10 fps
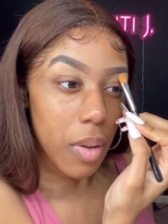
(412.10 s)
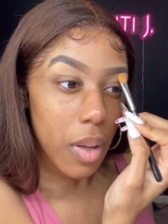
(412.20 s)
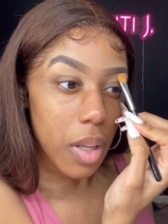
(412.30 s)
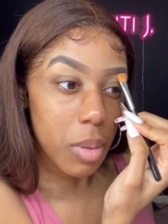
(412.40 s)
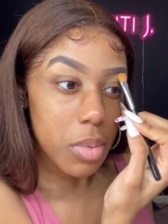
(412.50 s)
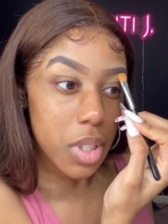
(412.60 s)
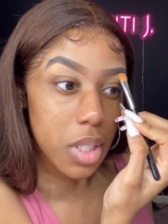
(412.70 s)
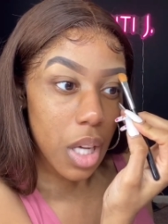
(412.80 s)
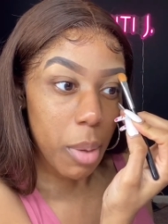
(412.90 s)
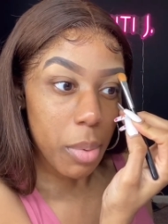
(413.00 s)
And I'm
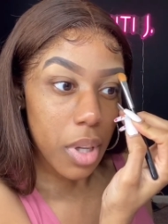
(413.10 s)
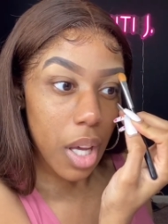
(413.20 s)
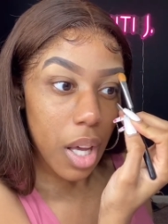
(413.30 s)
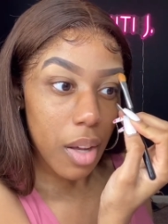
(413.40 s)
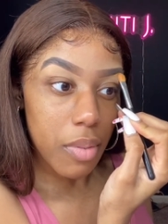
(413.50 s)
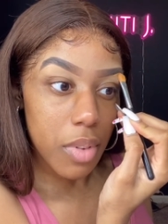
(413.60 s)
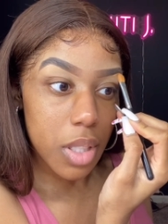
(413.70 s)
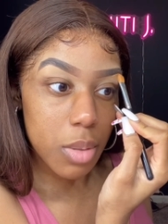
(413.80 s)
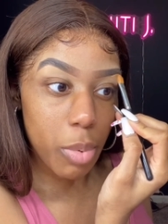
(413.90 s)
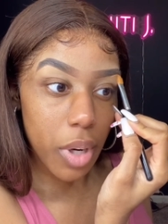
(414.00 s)
just happy to have
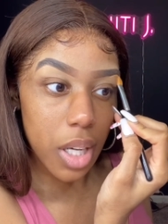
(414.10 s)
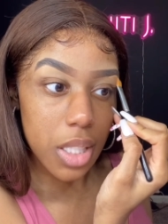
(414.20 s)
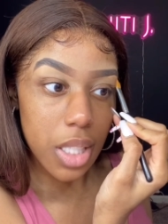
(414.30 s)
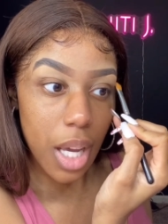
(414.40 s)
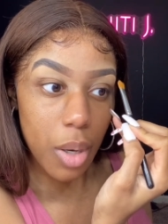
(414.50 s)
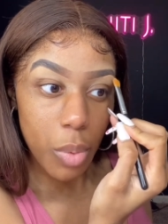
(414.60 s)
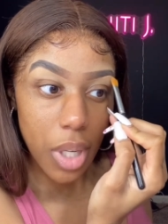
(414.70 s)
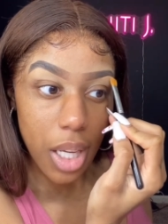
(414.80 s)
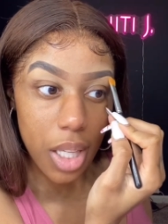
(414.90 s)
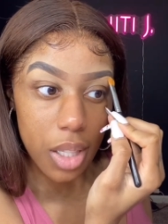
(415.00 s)
these braids. Like, when
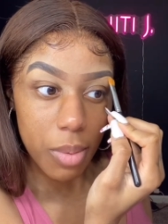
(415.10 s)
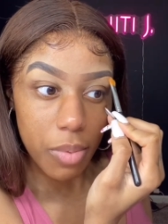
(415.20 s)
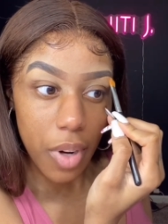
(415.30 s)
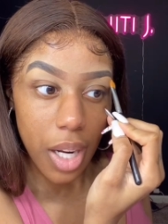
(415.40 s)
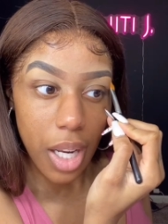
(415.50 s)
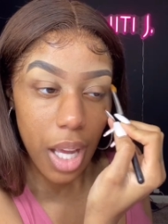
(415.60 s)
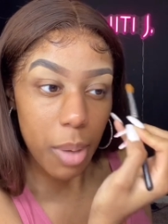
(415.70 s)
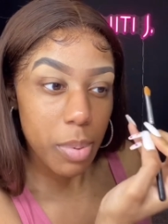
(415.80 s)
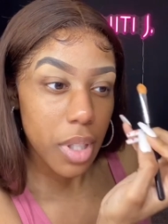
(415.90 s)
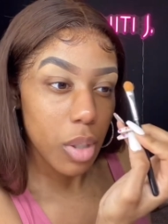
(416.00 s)
I get them Friday, I
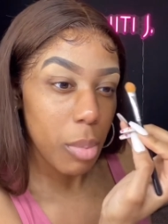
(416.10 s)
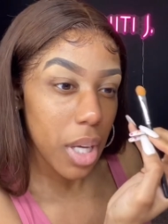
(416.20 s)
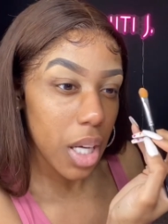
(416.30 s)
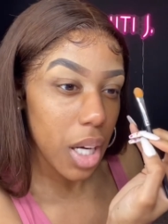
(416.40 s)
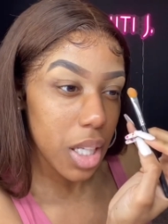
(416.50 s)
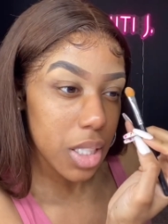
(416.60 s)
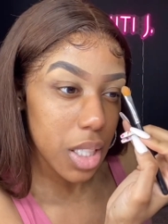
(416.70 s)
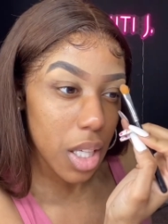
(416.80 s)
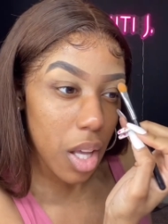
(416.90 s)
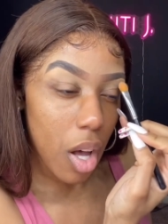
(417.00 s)
plan on making
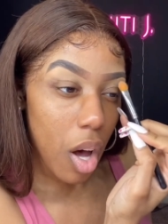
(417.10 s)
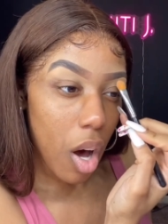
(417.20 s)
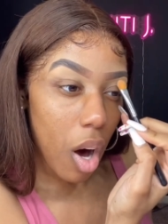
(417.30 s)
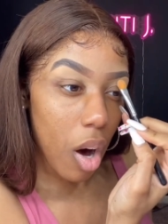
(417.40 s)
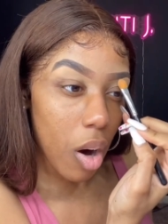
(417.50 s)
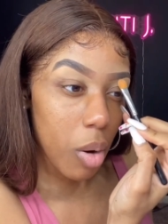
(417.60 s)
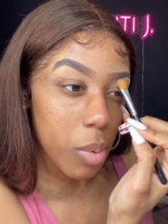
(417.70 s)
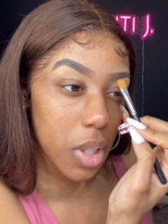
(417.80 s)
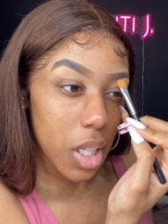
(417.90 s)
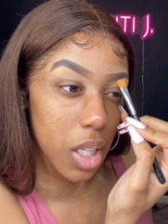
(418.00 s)
content all
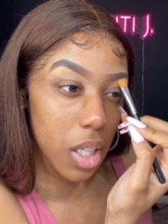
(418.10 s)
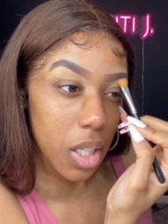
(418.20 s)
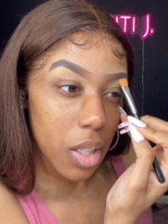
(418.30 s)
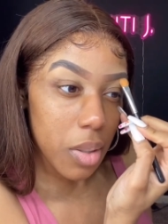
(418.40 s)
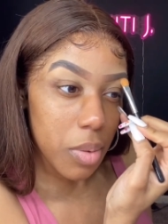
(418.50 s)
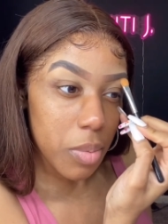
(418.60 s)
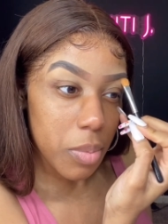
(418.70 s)
weekend